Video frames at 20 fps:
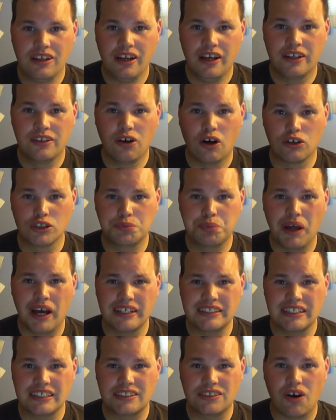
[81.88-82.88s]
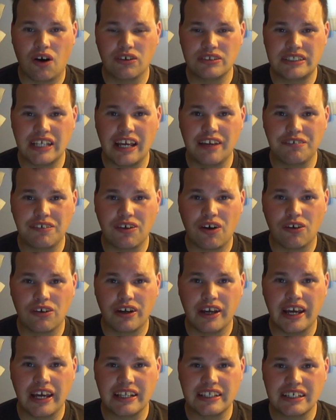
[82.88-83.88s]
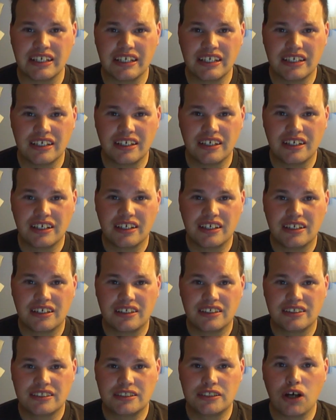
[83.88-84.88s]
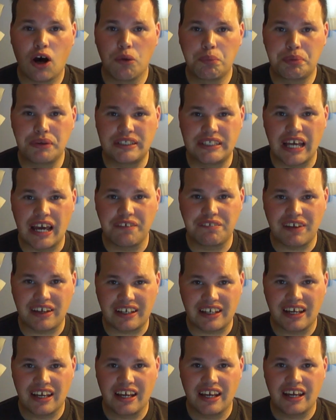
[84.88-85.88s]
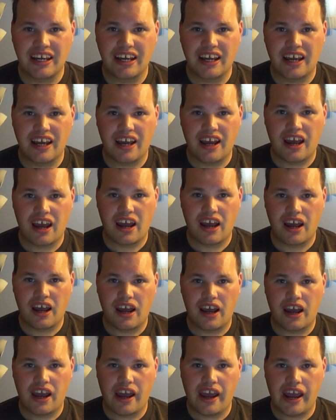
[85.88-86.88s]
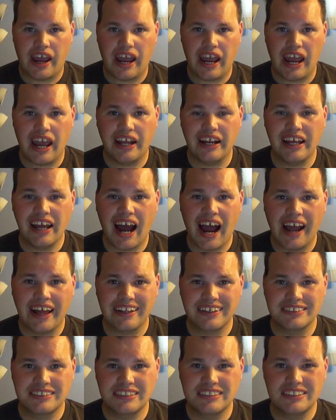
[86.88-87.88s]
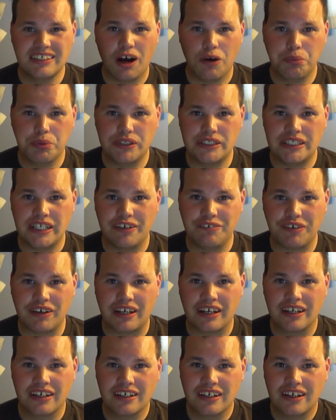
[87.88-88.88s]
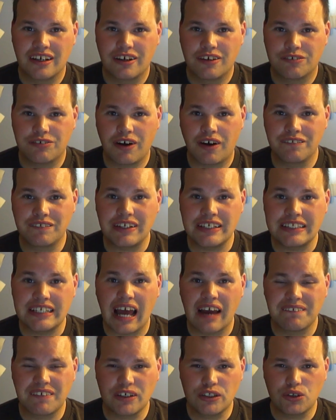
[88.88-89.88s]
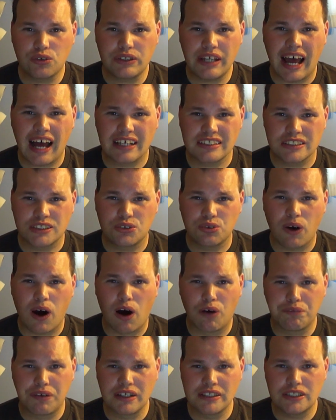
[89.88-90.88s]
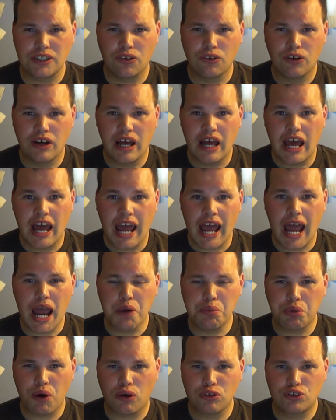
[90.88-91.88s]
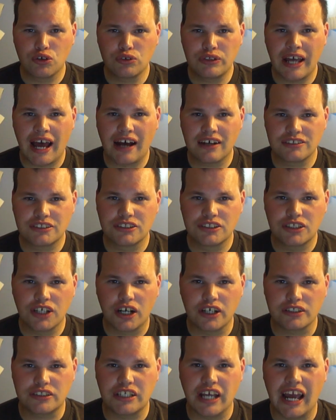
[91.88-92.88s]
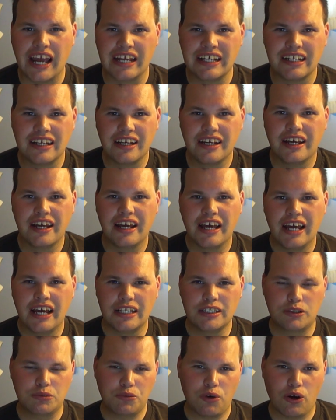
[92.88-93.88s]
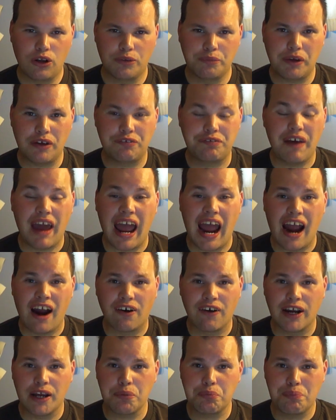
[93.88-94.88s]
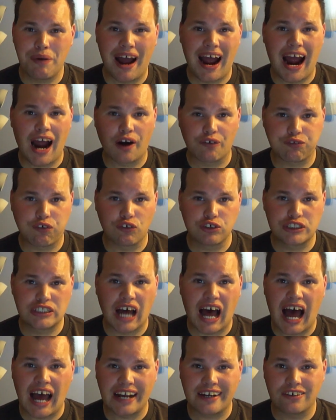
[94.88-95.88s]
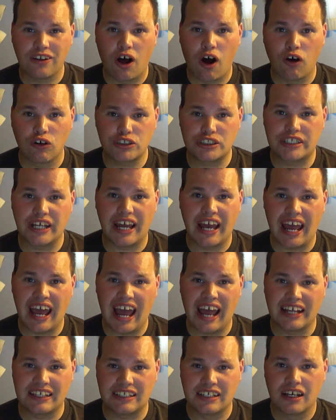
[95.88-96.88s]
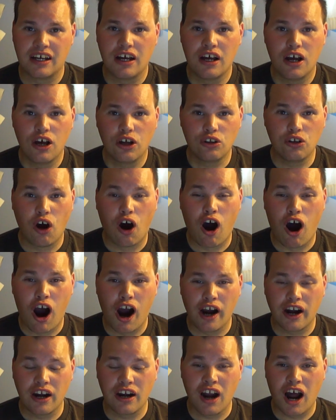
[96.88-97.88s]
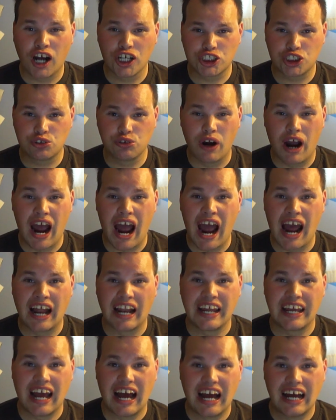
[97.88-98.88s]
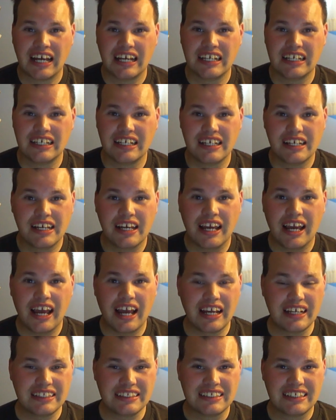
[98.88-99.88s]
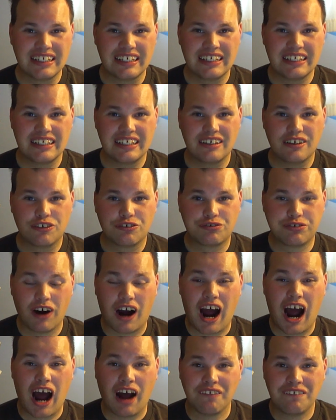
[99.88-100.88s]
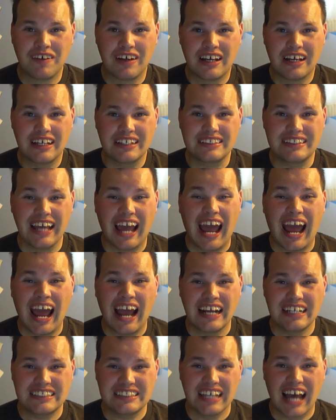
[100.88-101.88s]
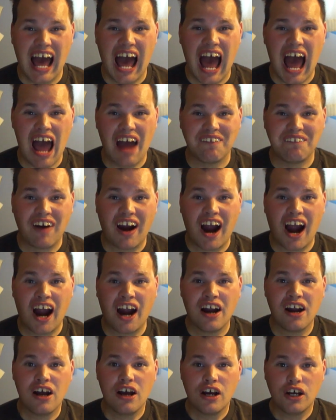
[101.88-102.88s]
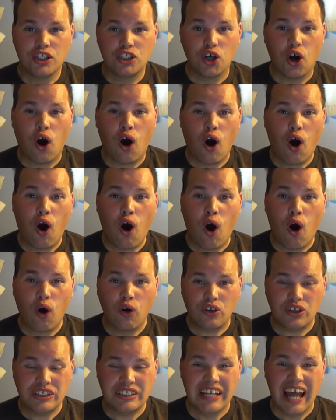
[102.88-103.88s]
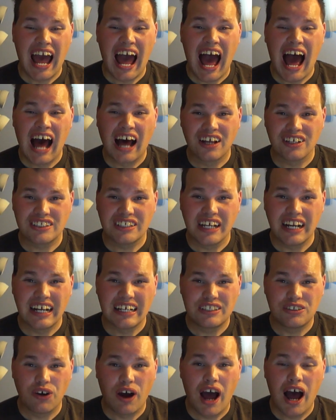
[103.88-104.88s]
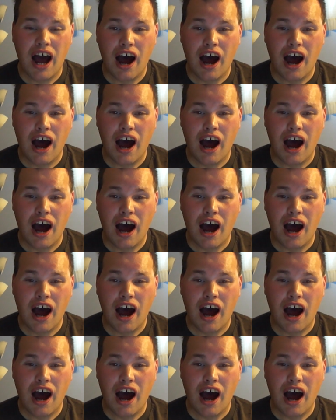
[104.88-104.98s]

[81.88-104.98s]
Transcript: and those places going to even going to hit South Pacific, any islands in South Pacific. From December 2012 until April 2013, it's going to be very powerful cyclones to hit Northern Australia. And from December 2012